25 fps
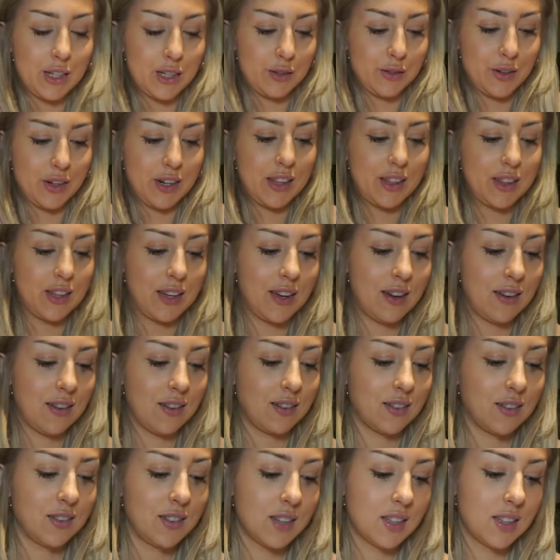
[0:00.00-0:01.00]
do anything
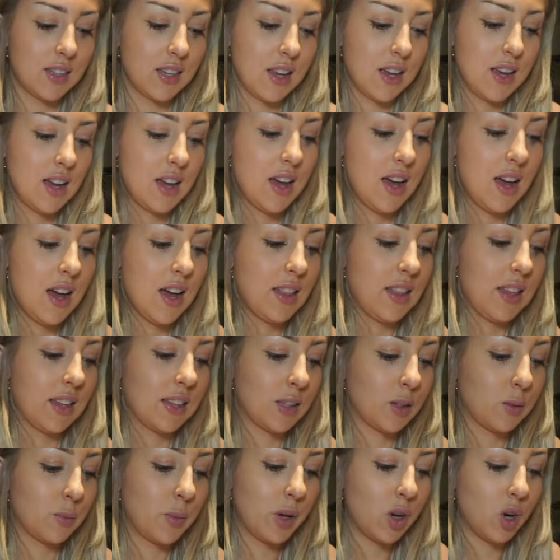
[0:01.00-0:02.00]
else. This
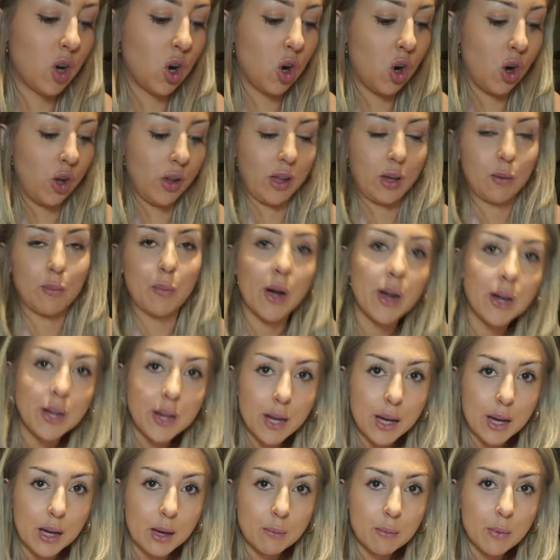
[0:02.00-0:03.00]
has been calling my
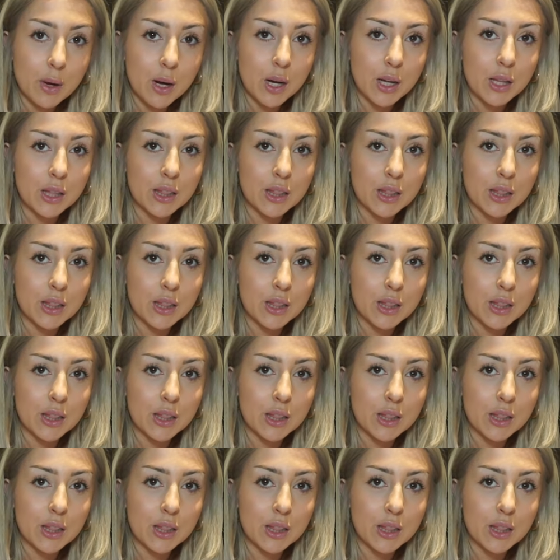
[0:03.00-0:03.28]
name